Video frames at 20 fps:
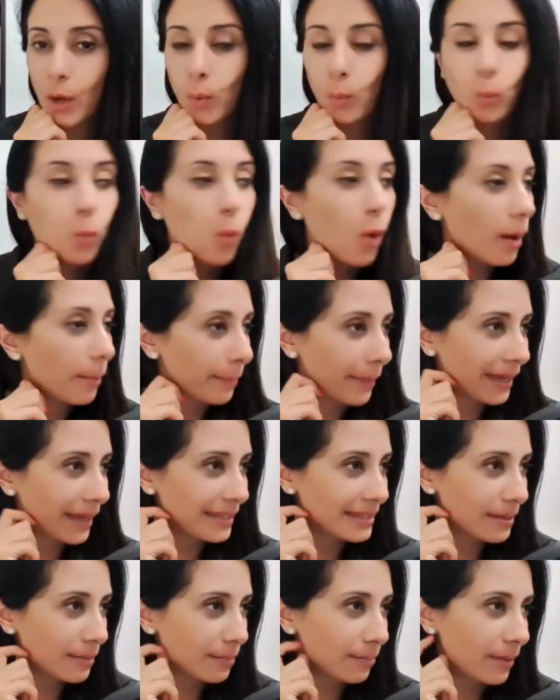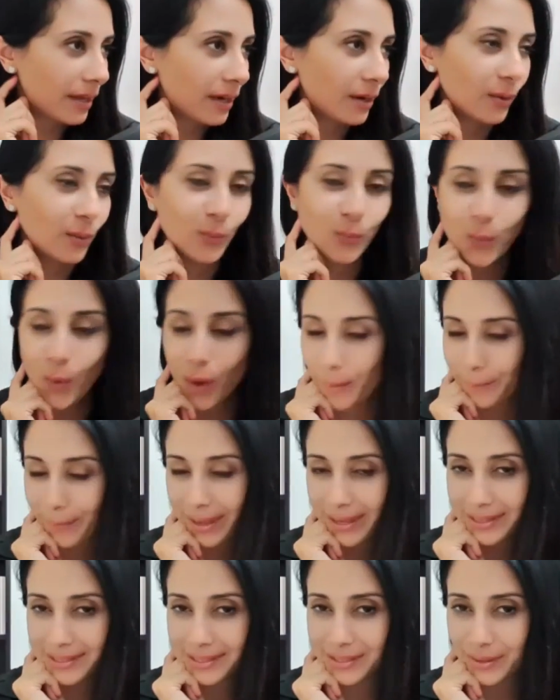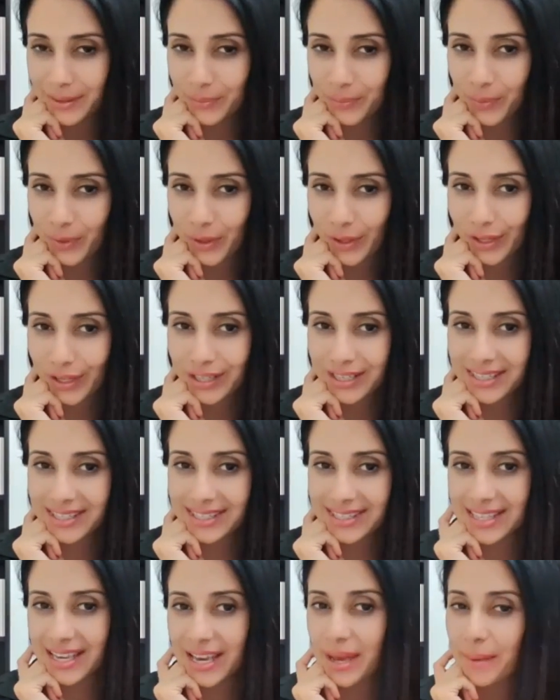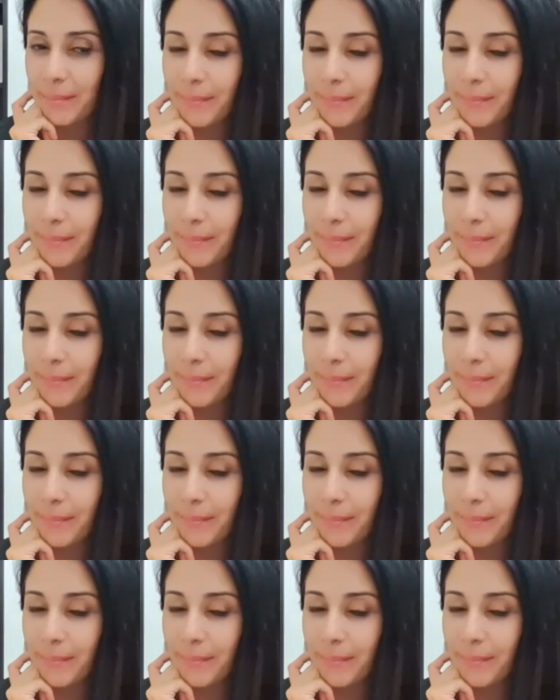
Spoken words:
What makes them better? What makes them worse?